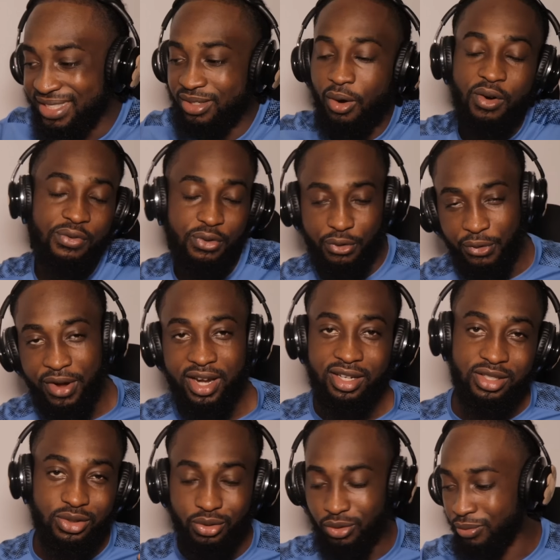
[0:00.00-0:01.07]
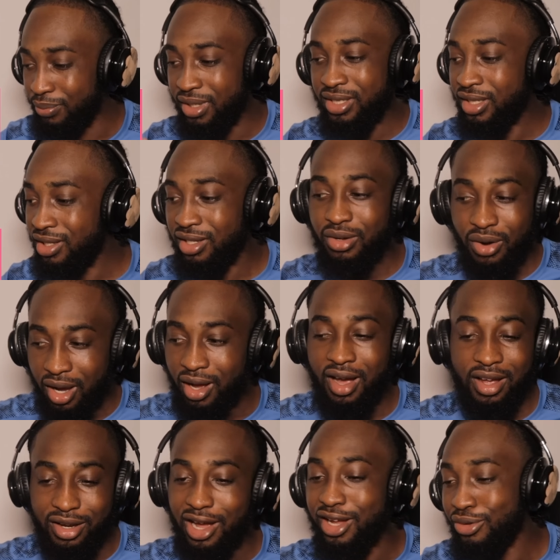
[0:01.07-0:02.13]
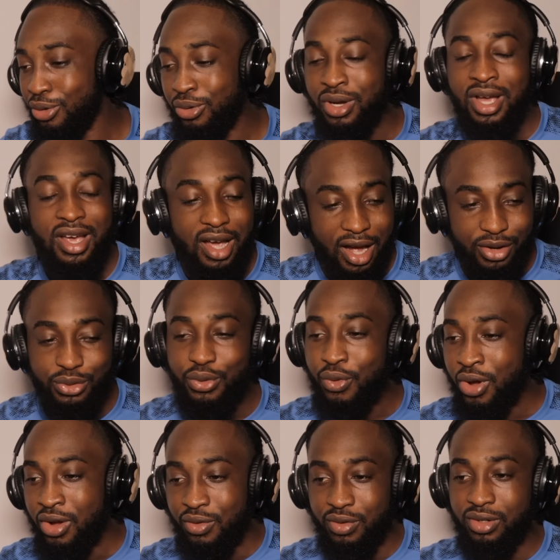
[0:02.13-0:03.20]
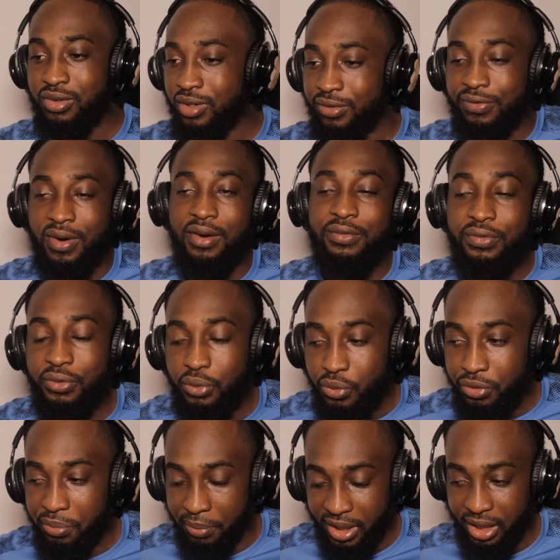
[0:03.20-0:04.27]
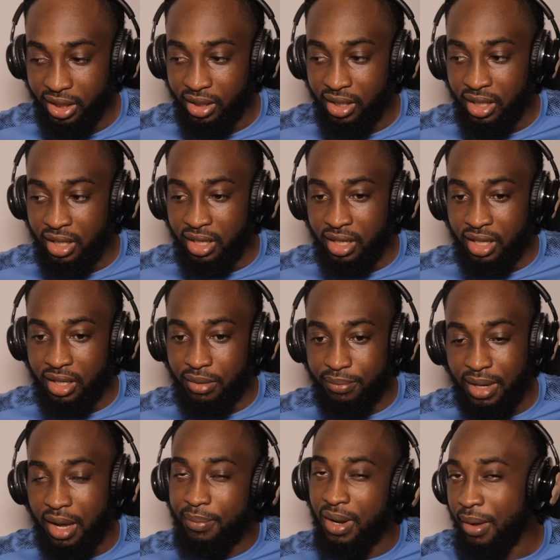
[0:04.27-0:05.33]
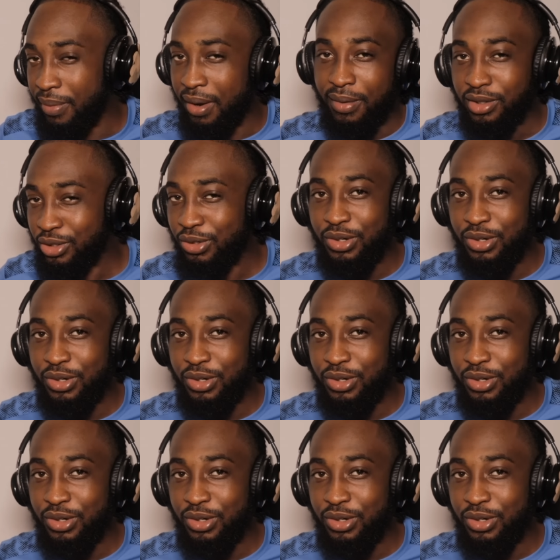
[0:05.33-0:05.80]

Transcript: himself already. So basically, I know Recross fan fooled me, blah blah blah blah.